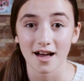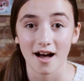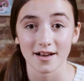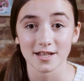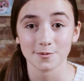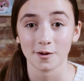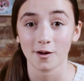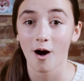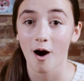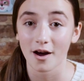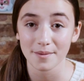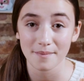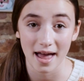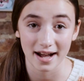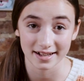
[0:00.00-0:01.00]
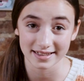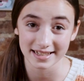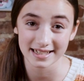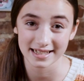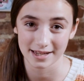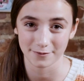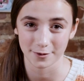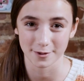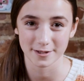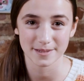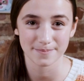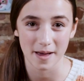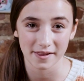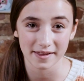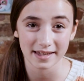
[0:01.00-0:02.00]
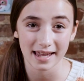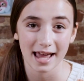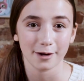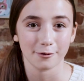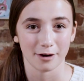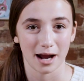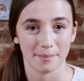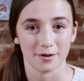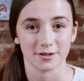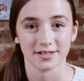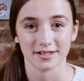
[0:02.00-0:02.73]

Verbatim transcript: Docs will automatically give your spelling and grammar